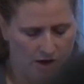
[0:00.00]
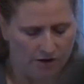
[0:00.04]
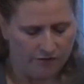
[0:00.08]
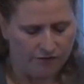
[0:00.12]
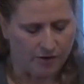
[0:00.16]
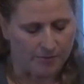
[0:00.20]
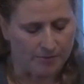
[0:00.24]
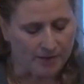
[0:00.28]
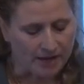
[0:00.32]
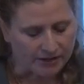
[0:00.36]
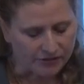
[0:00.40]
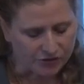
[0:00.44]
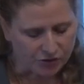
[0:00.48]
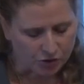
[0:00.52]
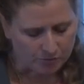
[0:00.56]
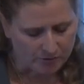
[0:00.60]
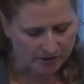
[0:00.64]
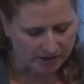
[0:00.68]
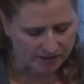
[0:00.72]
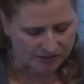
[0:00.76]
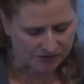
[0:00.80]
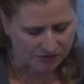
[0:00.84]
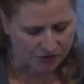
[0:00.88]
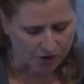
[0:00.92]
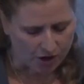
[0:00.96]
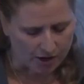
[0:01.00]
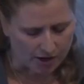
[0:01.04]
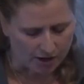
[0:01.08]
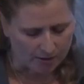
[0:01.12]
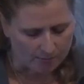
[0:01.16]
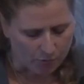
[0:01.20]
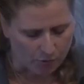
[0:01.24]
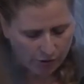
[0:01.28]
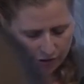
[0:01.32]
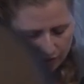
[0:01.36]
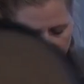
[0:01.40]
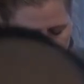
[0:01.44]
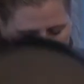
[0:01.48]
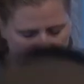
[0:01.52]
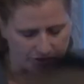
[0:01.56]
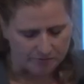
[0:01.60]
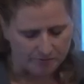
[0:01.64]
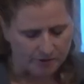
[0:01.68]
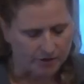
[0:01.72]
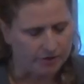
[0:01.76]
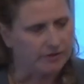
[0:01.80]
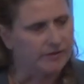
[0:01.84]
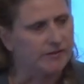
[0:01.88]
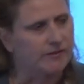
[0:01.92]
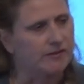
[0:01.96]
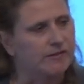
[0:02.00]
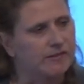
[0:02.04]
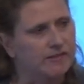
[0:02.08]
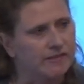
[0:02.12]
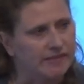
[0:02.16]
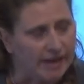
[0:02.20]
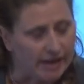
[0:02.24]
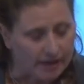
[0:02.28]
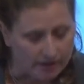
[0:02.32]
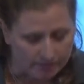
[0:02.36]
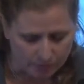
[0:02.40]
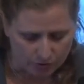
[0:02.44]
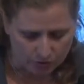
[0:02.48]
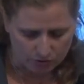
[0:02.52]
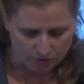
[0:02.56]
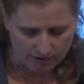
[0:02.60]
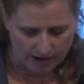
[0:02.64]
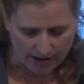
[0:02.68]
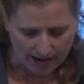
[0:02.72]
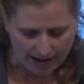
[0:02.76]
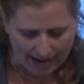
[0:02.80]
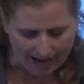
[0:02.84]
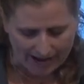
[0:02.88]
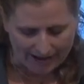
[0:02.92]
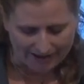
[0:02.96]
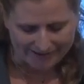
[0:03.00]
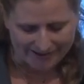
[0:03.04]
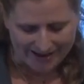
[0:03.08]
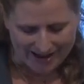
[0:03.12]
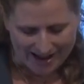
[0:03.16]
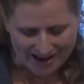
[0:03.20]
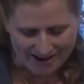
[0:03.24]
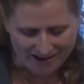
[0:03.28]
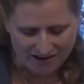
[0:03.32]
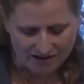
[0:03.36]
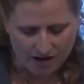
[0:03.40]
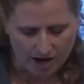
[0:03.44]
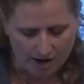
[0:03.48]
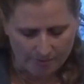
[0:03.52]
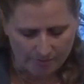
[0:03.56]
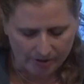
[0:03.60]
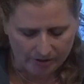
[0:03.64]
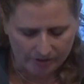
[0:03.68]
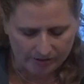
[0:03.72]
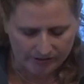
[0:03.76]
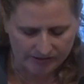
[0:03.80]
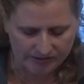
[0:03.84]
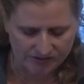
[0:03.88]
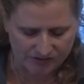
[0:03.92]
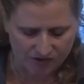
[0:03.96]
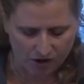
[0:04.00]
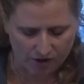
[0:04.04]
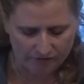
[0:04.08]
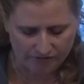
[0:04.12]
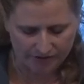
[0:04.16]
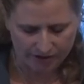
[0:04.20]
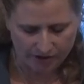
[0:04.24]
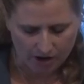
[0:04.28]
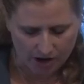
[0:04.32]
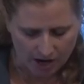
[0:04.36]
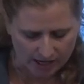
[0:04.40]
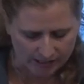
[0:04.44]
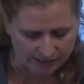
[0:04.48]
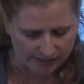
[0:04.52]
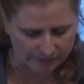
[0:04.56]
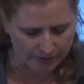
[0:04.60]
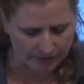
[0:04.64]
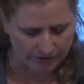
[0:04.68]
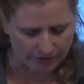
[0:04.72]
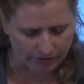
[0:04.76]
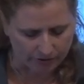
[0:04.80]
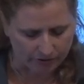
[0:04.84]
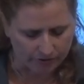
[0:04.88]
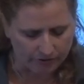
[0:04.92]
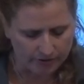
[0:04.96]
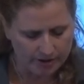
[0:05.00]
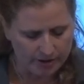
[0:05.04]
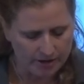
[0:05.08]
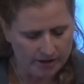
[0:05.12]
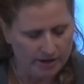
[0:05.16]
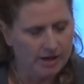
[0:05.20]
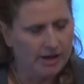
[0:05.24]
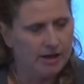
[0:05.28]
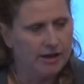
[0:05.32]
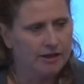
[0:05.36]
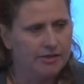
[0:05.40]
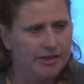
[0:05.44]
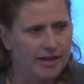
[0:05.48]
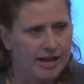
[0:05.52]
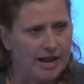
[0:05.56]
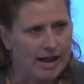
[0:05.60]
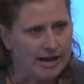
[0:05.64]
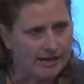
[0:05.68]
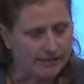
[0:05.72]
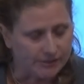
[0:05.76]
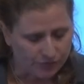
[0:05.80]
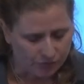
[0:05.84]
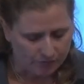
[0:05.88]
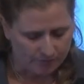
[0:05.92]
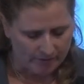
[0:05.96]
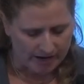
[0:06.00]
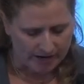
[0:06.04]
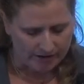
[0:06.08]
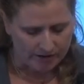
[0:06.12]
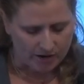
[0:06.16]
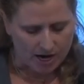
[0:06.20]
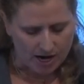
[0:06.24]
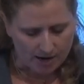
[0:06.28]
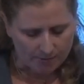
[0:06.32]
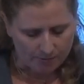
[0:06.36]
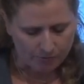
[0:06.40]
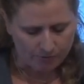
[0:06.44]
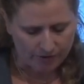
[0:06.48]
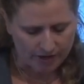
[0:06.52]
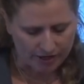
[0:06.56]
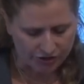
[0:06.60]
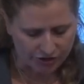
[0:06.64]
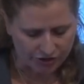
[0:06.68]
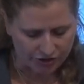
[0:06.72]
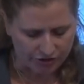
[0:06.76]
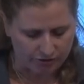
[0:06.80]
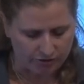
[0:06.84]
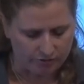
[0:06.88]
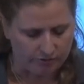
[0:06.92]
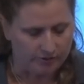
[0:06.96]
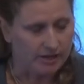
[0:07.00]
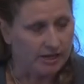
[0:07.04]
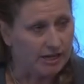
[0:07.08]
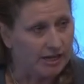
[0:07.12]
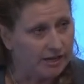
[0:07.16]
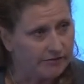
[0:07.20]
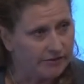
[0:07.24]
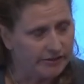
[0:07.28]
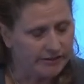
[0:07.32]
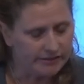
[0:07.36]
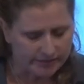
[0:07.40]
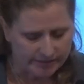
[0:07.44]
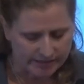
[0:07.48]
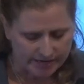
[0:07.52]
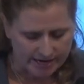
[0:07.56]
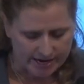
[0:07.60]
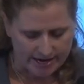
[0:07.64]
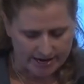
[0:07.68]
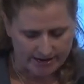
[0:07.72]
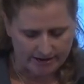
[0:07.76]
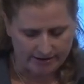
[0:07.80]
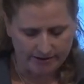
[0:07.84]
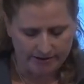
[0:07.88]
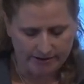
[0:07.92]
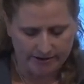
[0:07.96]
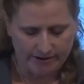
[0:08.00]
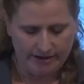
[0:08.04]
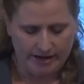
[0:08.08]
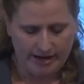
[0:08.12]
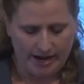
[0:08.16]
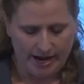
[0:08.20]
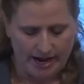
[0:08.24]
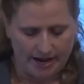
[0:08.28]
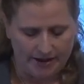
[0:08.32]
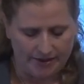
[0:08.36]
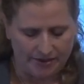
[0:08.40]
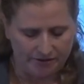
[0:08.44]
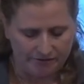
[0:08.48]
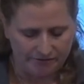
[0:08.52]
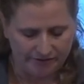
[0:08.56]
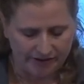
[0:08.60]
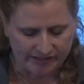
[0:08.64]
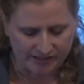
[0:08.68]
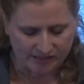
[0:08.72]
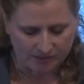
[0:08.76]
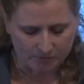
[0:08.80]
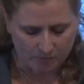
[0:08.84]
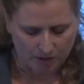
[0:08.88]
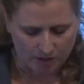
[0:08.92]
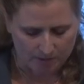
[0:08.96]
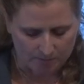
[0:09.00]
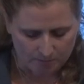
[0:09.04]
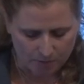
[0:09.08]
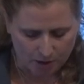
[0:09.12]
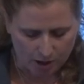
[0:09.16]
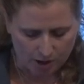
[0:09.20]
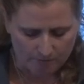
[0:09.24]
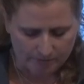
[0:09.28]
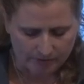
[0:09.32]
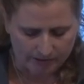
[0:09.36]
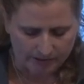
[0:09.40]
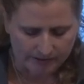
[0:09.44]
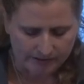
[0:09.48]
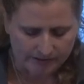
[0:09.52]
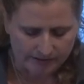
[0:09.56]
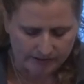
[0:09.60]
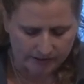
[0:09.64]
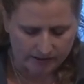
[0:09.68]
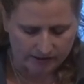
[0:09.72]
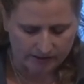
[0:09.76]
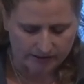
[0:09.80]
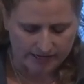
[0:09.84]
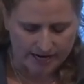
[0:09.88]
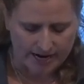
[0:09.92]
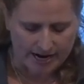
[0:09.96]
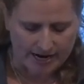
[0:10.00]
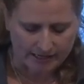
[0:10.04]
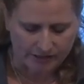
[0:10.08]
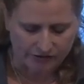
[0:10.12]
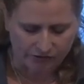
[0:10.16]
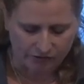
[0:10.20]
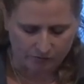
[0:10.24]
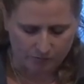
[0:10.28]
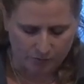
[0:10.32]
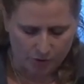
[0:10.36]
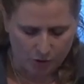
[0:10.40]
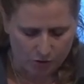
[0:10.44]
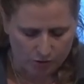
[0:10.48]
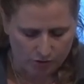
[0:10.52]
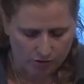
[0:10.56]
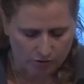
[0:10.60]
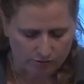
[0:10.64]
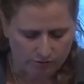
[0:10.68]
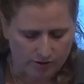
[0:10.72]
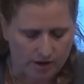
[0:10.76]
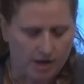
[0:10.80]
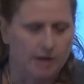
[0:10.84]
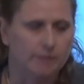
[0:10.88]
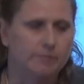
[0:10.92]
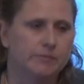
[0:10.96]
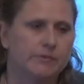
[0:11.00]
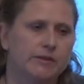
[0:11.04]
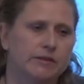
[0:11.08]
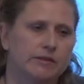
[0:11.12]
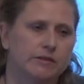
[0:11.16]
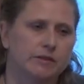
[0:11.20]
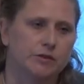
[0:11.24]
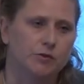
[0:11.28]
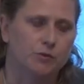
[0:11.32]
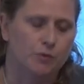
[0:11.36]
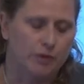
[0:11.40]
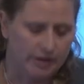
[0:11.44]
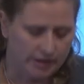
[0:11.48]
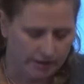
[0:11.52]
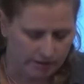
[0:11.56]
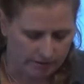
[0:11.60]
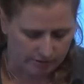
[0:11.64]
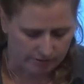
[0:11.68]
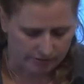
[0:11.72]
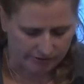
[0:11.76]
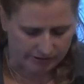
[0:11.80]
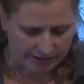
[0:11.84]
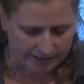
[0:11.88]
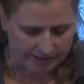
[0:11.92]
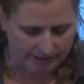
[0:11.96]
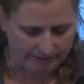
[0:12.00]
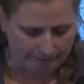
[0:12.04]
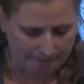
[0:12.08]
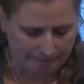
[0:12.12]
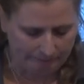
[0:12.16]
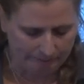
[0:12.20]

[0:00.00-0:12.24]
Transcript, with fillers: From that dubious starting point, she built a sustainable and economically solvent hospital that has remained operational even today in the face of bombardments and attacks from local realms since 2013.